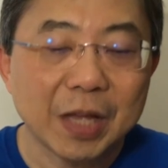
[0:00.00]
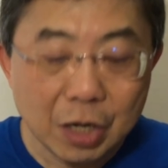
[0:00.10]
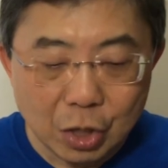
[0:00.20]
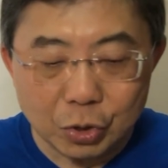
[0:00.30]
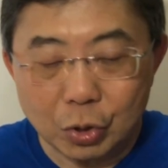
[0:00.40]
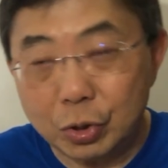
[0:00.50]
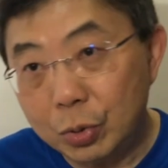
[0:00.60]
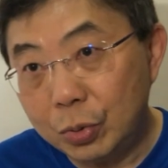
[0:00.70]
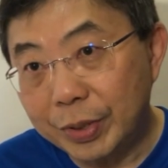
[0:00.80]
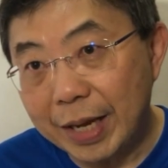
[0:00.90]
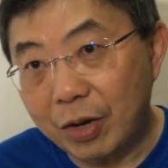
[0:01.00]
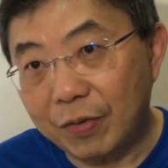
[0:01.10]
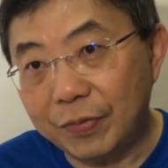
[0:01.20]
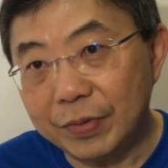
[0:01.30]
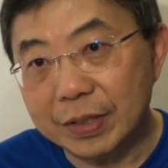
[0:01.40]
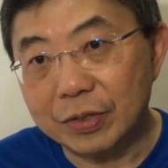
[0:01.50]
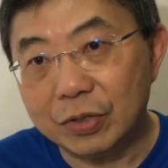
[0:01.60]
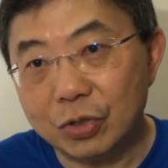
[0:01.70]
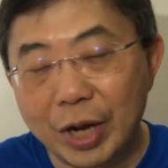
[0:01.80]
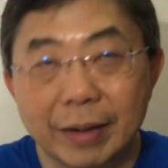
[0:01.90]
So to kick off
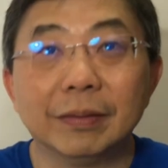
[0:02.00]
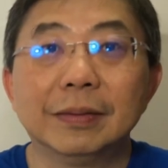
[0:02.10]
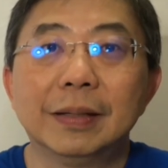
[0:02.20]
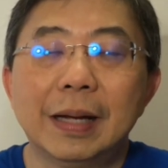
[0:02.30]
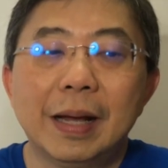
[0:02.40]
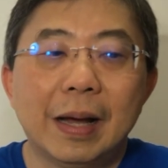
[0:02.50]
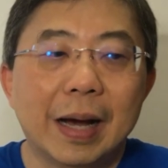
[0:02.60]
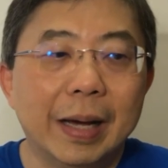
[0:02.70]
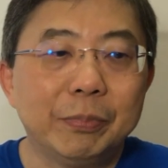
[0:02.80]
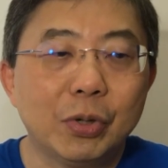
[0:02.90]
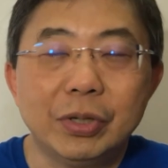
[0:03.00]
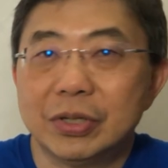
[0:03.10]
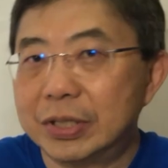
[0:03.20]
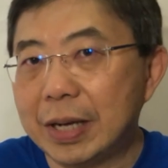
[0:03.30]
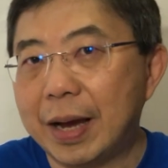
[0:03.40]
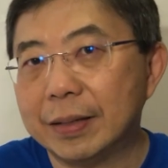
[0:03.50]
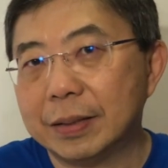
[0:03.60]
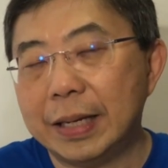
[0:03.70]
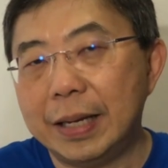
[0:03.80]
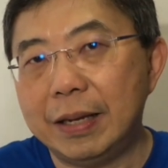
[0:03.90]
this channel, I'm going to
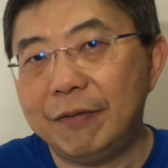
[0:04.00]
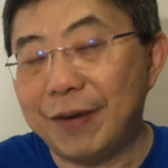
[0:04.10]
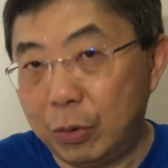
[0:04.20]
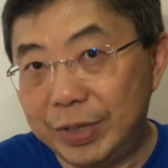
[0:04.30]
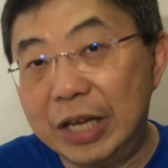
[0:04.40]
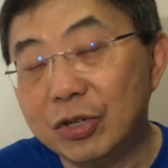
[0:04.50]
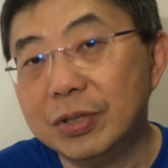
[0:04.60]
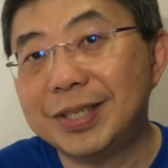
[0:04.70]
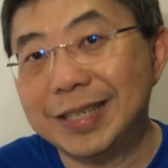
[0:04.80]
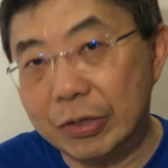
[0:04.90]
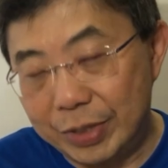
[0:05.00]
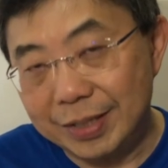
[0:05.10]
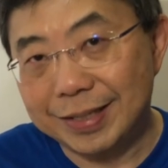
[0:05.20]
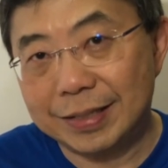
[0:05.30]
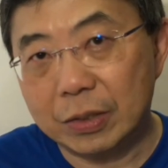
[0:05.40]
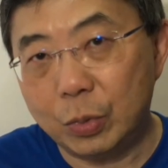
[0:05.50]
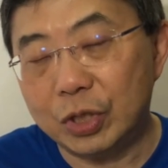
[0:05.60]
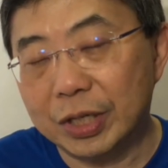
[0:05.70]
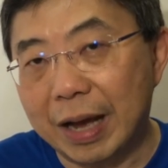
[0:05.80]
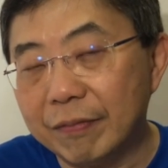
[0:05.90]
start a foundation series
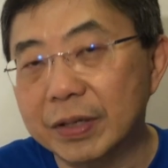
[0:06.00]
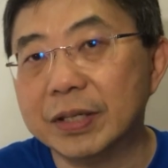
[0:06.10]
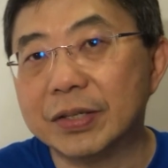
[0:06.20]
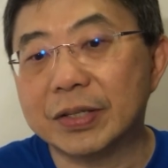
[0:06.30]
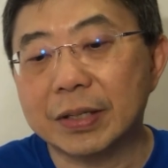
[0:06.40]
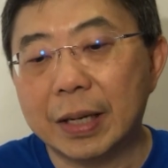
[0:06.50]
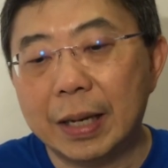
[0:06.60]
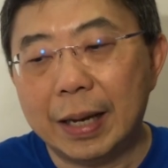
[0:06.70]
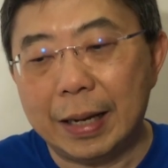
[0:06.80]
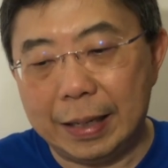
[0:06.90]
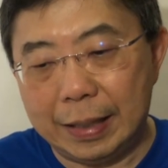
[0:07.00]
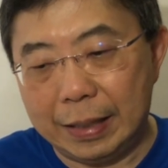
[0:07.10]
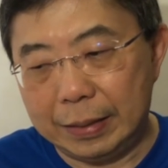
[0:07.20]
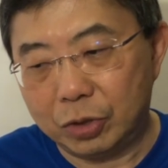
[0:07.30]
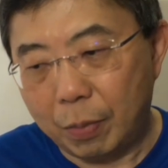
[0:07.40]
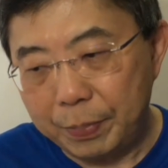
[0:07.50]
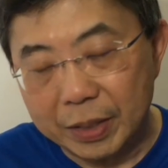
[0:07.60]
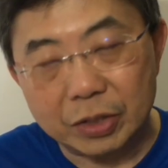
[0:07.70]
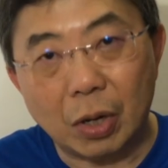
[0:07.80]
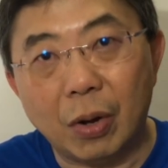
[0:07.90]
which covers
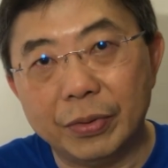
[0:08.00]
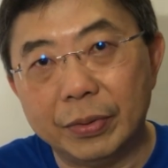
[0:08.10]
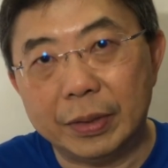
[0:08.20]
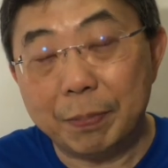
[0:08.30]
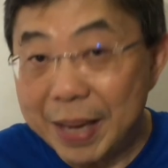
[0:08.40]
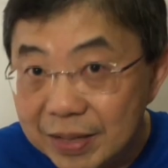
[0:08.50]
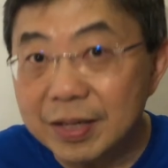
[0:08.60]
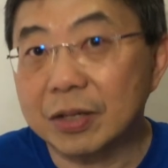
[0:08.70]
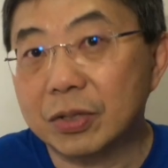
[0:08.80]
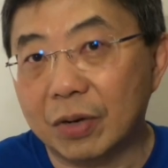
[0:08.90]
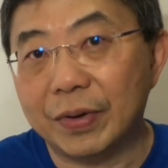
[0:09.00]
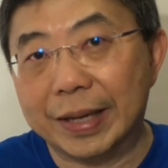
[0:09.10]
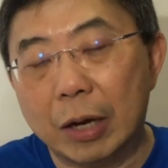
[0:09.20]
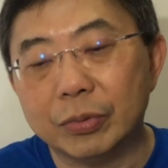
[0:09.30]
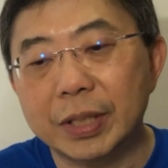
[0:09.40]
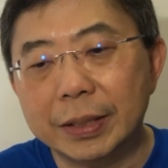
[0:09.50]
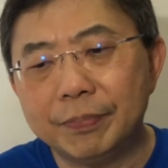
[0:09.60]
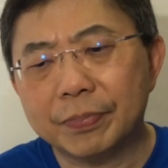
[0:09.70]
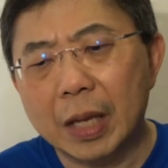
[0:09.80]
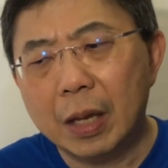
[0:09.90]
topics on the basics of
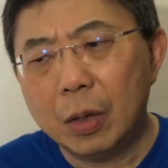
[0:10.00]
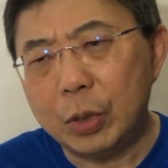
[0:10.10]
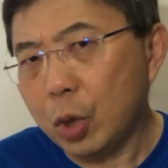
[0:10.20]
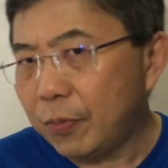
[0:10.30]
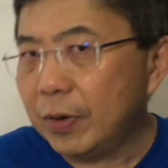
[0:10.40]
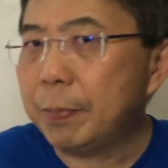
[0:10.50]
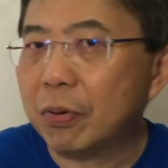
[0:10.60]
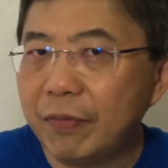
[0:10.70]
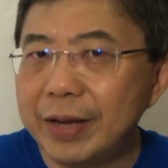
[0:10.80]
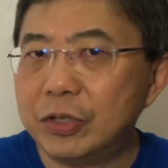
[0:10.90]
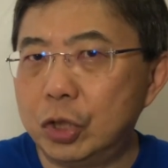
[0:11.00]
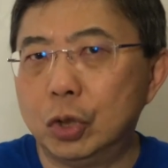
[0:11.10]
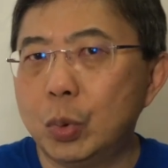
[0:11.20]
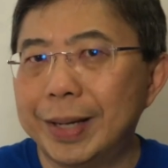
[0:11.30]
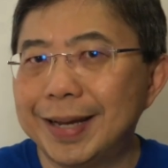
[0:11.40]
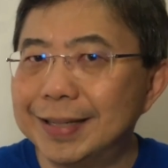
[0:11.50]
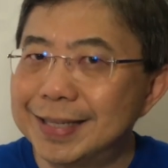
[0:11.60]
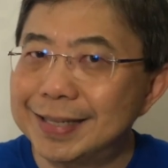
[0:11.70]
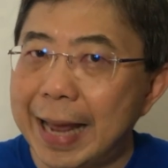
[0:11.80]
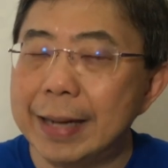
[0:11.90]
accounting, which hopefully provides you an
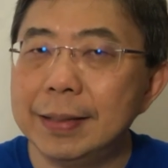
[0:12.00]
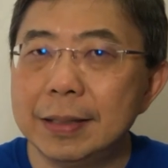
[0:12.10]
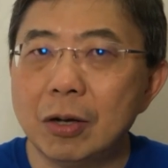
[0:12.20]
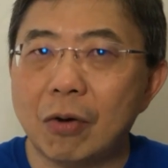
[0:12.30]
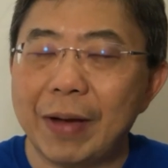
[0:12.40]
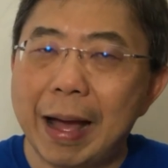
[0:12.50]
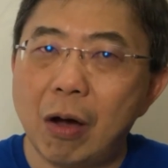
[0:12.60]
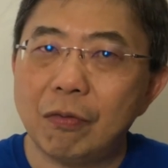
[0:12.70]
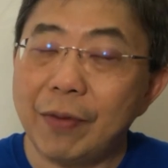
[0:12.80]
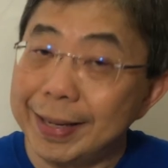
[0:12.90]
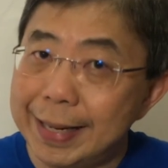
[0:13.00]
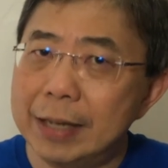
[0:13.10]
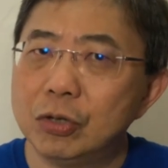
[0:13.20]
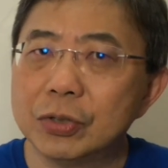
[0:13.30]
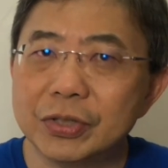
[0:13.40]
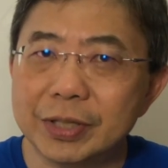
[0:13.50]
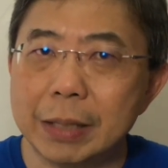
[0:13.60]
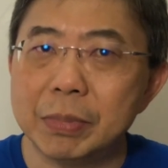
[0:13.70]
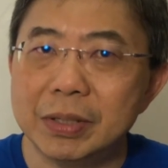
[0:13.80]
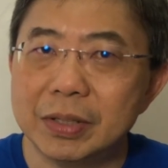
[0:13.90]
understanding of how financial
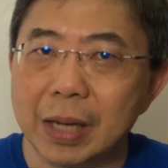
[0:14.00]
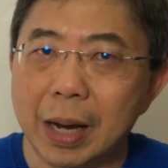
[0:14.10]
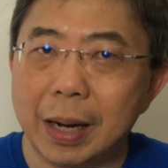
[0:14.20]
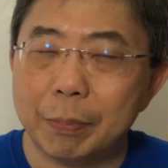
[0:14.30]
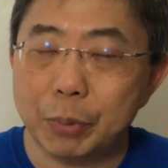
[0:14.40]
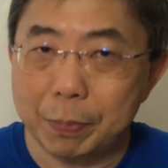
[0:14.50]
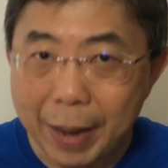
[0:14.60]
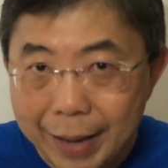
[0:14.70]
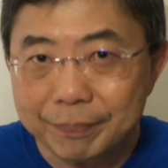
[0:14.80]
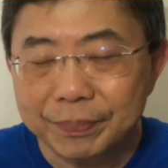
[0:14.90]
statements are prepared,